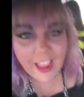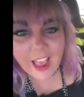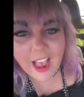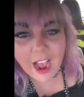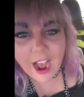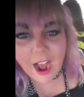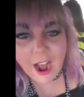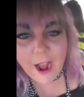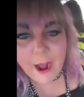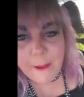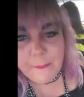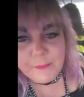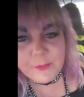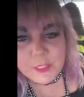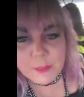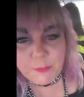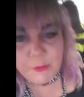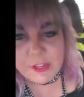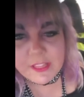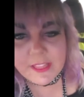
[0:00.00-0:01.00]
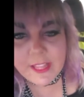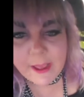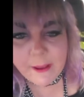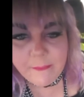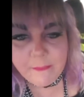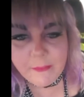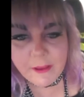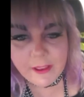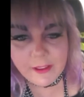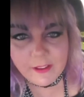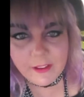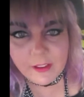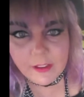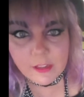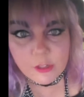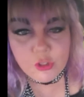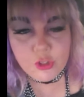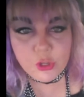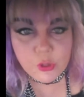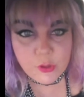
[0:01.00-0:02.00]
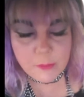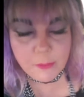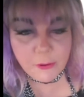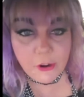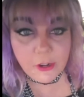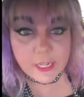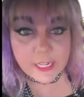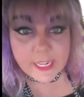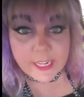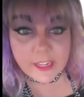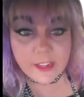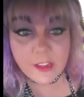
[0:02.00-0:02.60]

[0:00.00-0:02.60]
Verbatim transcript: um, to bring them to the party.